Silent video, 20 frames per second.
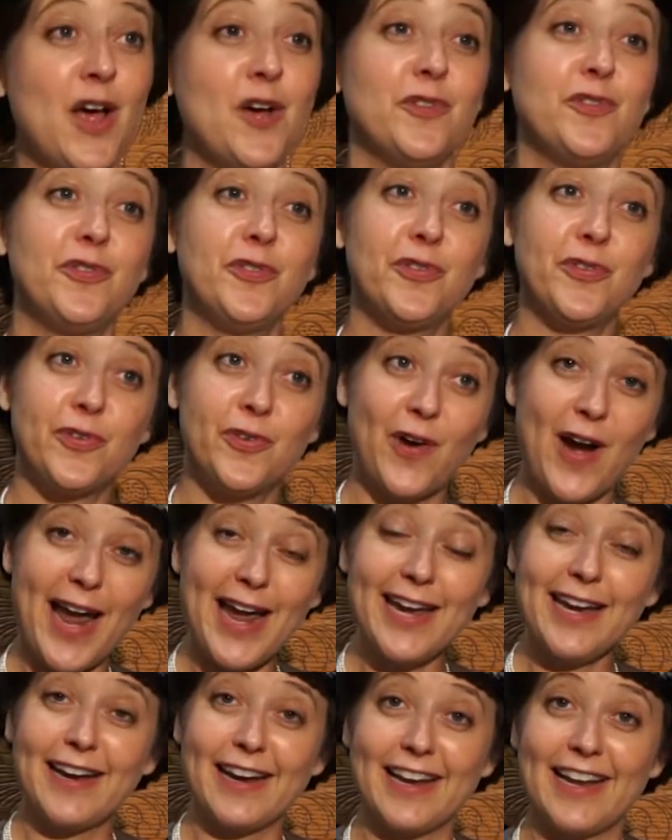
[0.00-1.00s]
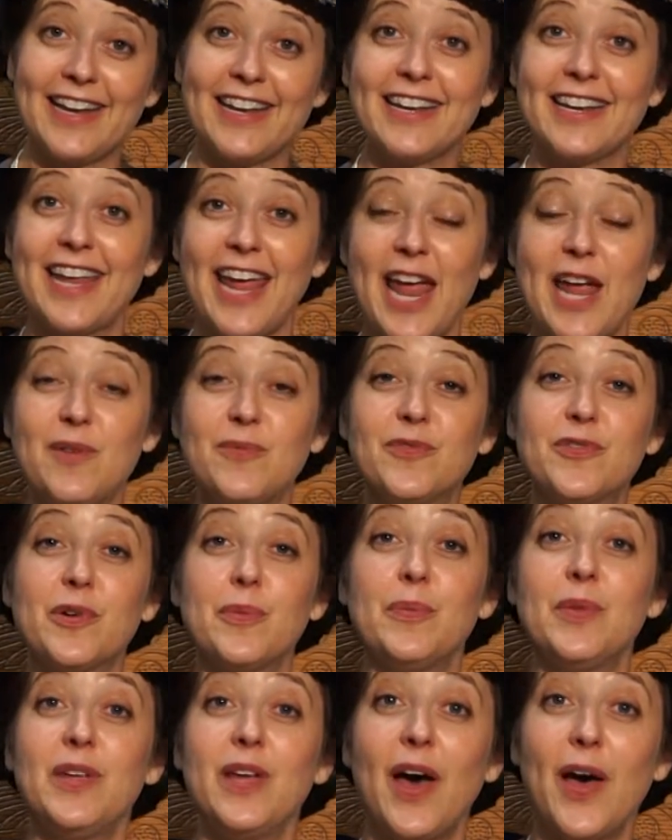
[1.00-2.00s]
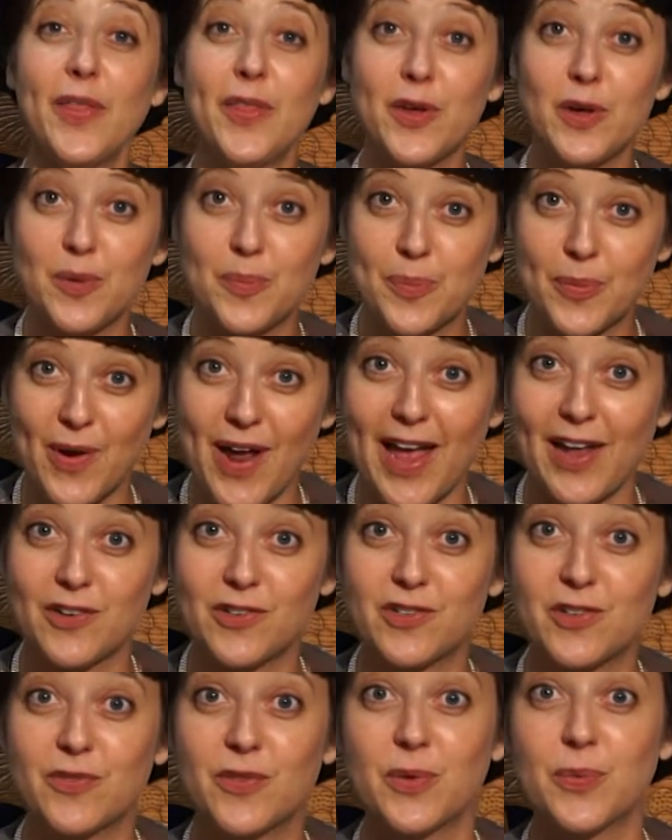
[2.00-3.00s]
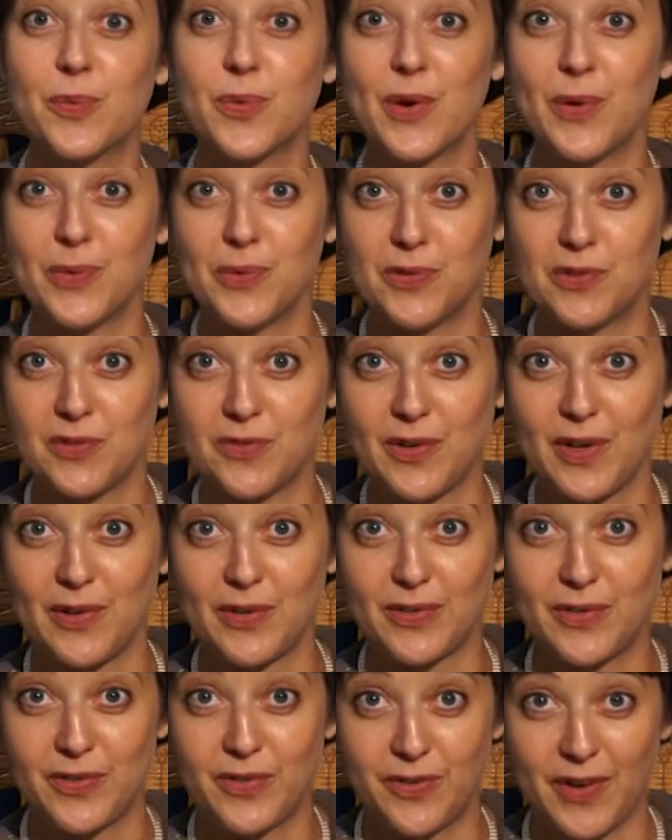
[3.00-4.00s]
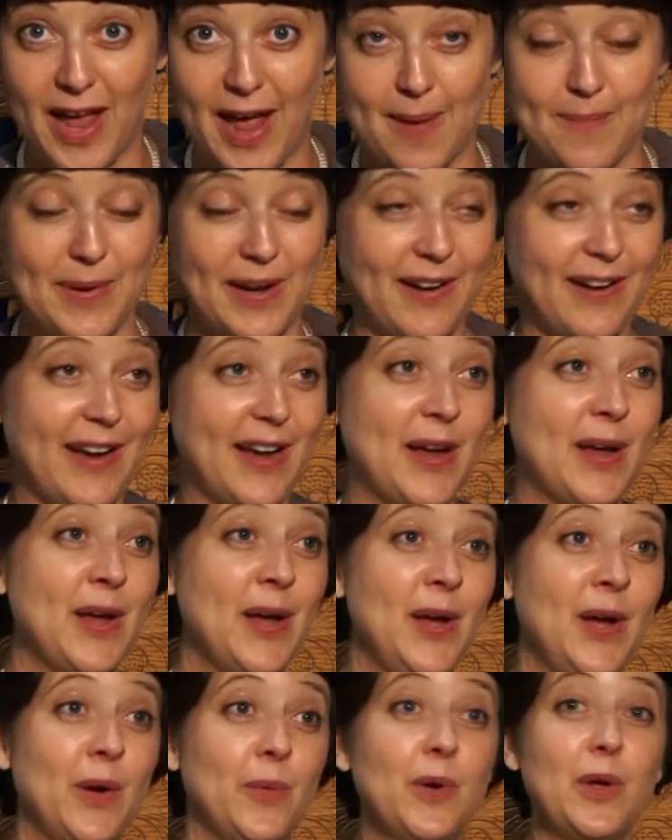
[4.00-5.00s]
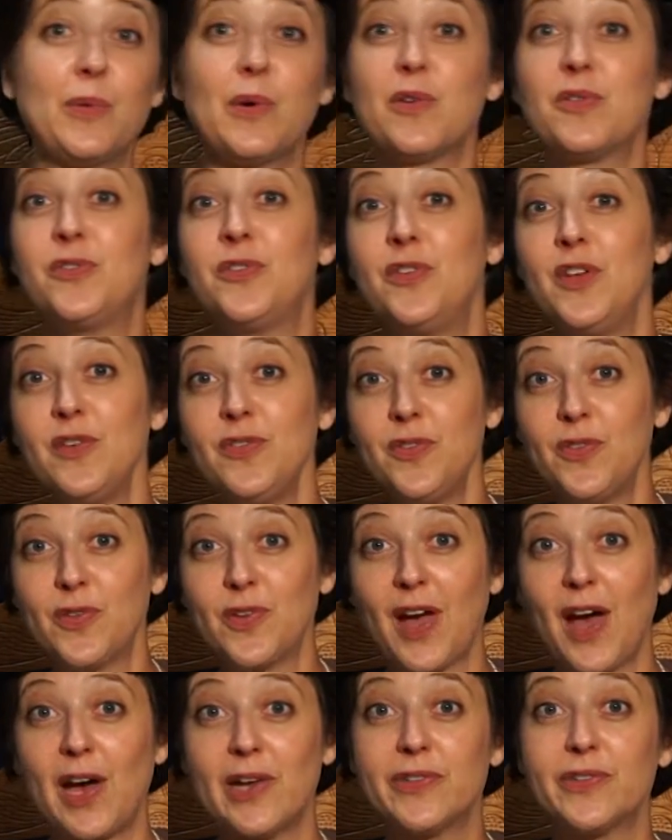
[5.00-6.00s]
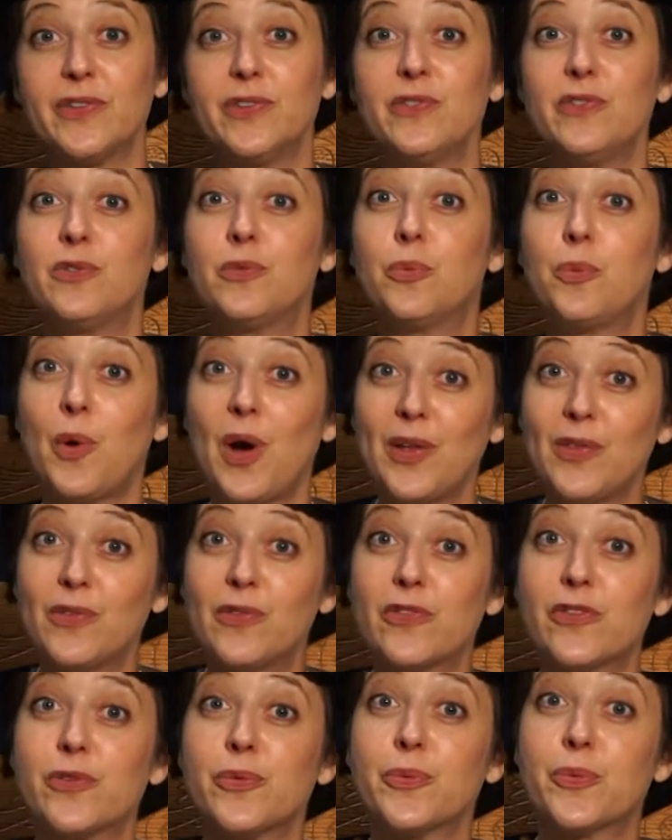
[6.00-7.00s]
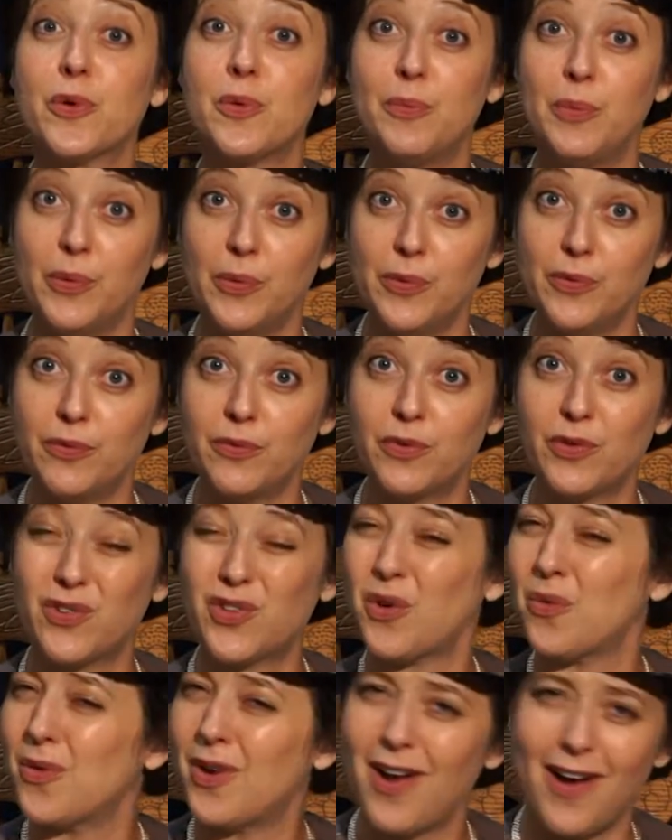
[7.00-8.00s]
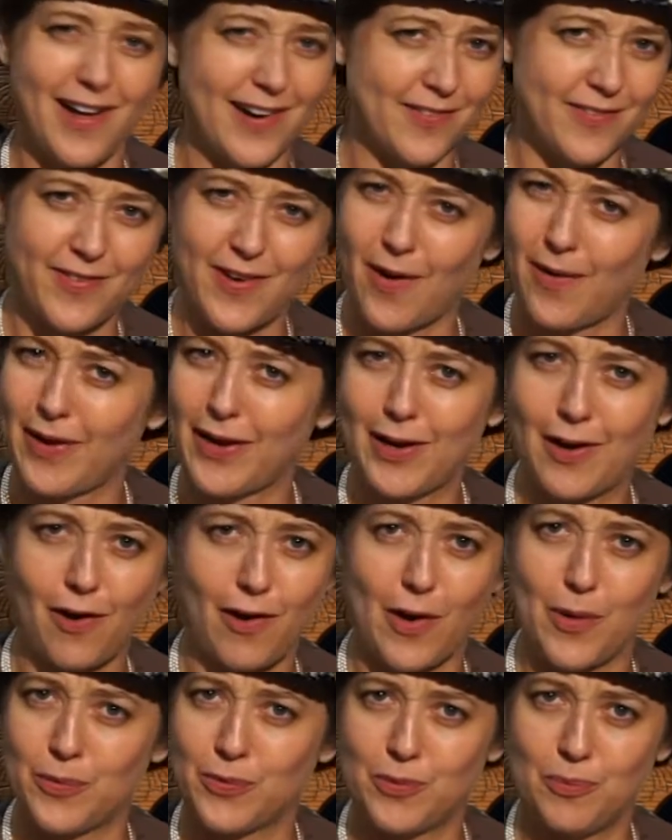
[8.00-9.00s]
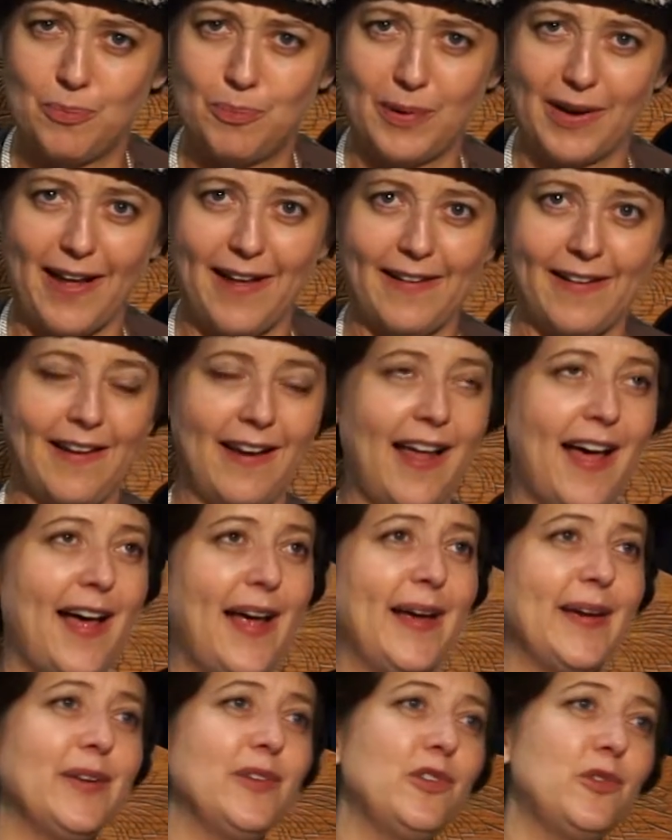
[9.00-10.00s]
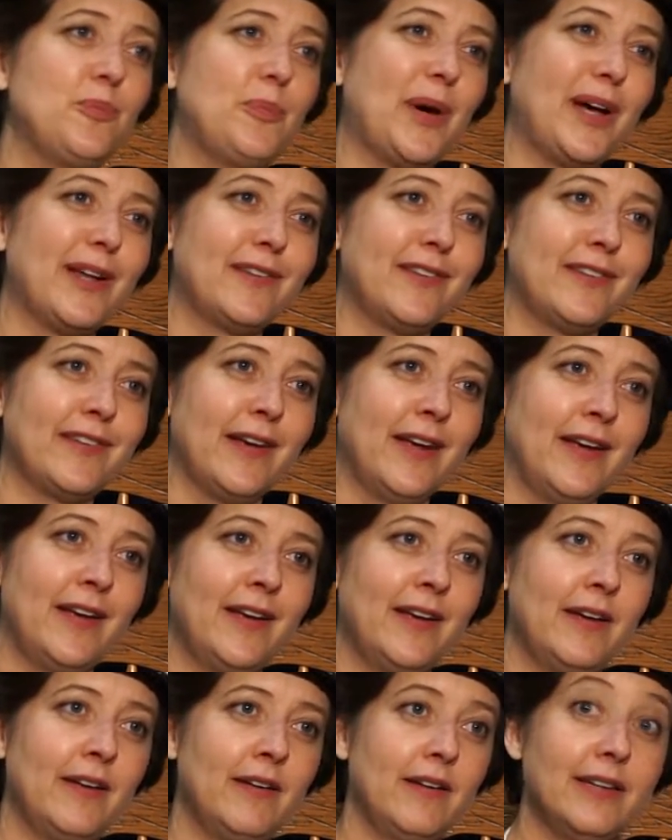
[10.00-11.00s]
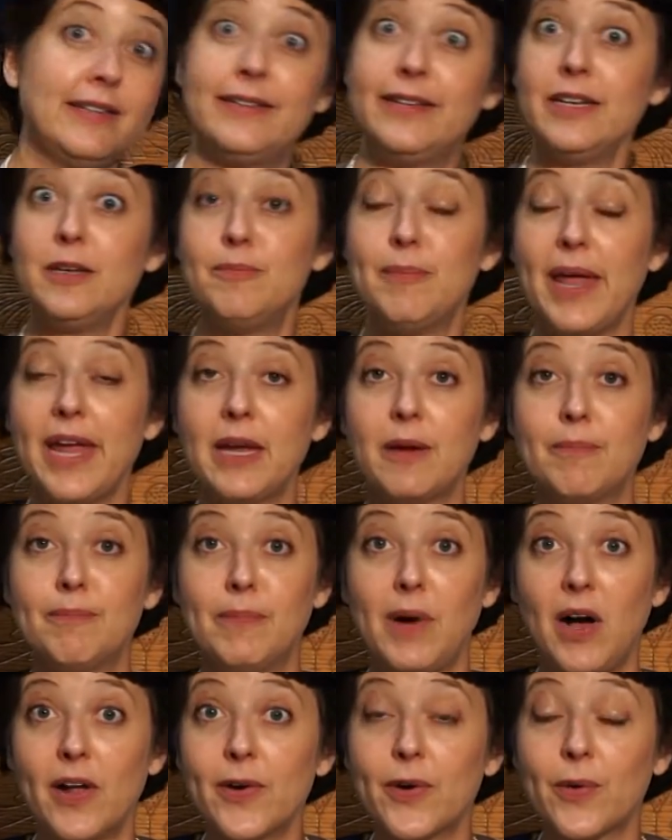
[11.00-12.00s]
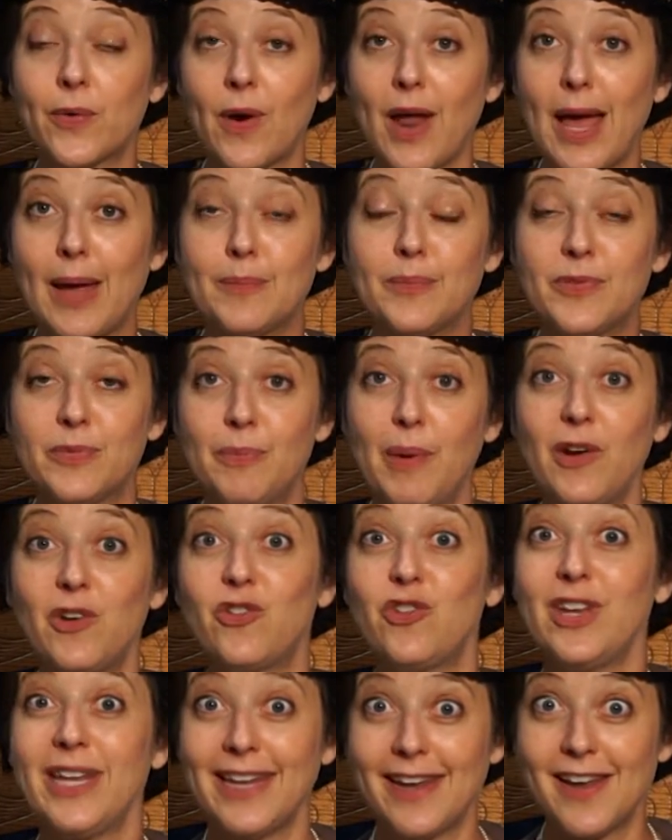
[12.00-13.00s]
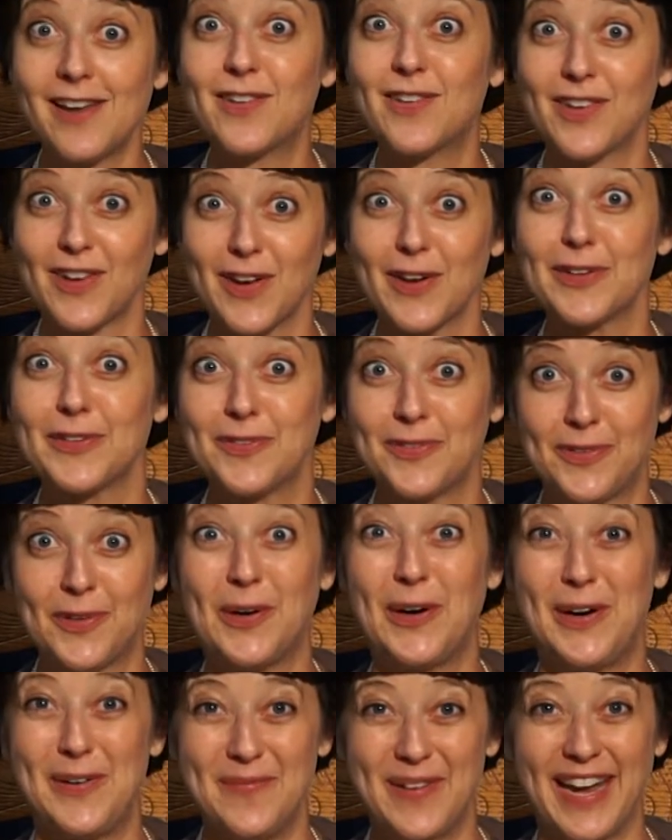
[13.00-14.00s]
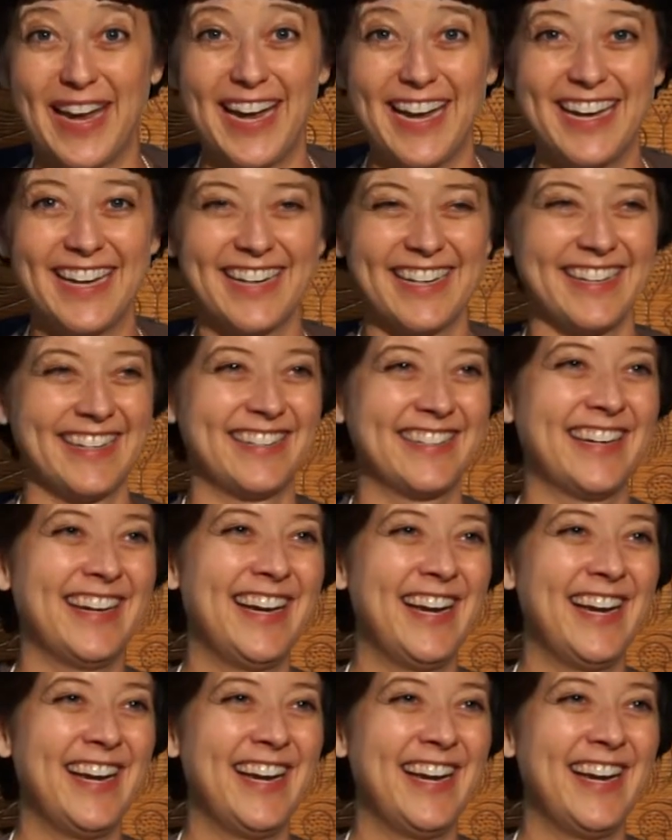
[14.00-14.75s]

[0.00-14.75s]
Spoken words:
Franklin came from the other branch of the Roosevelt family. We were fifth cousins once removed, so not very close bloodlines, but it did make monograms much easier for me. And